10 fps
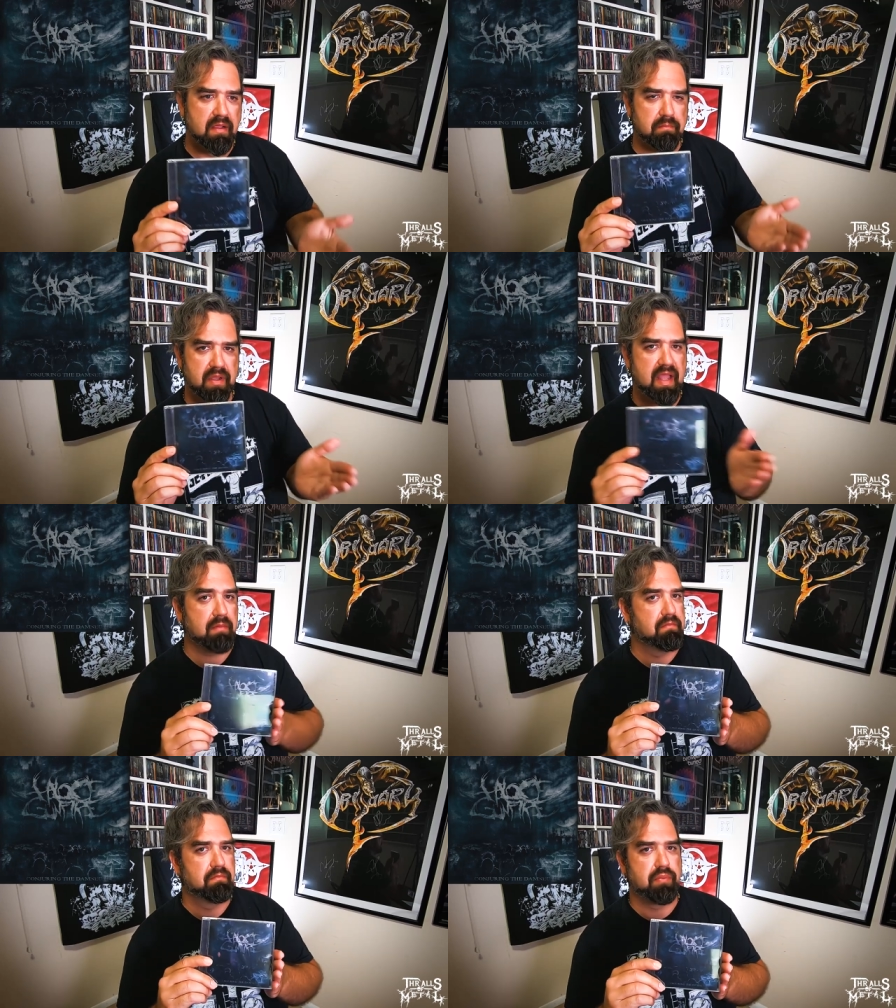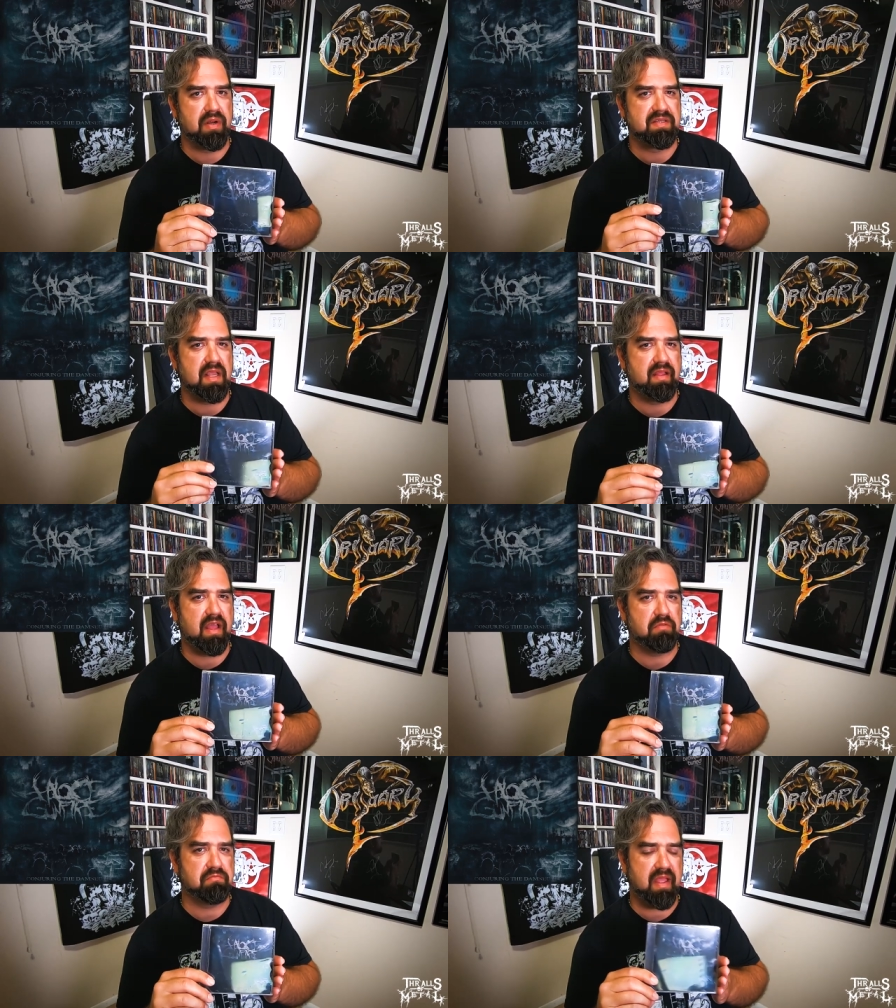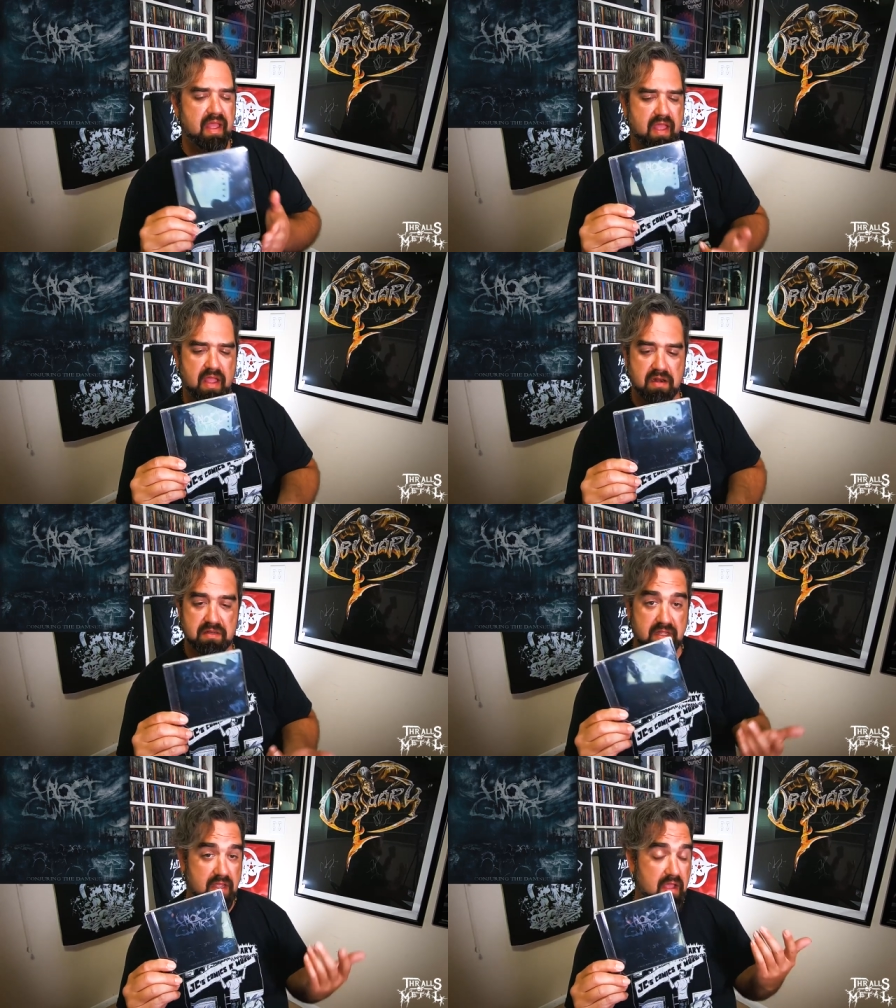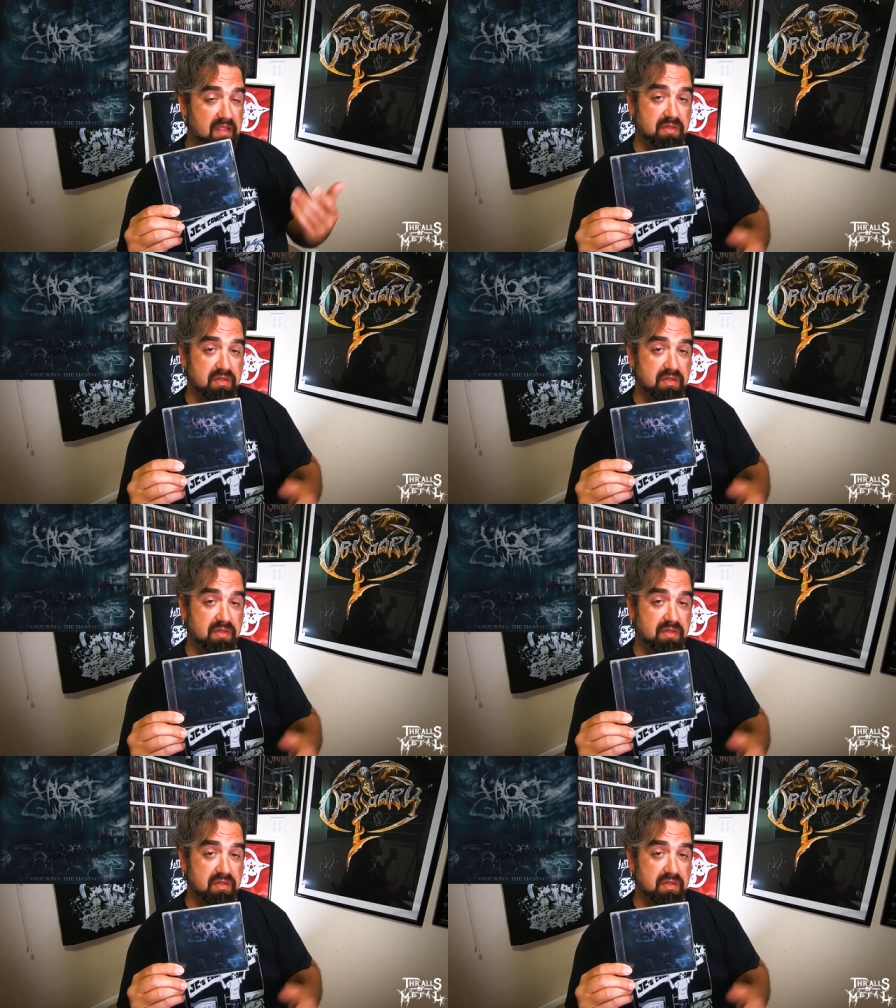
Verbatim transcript: But yeah, pretty solid album, and I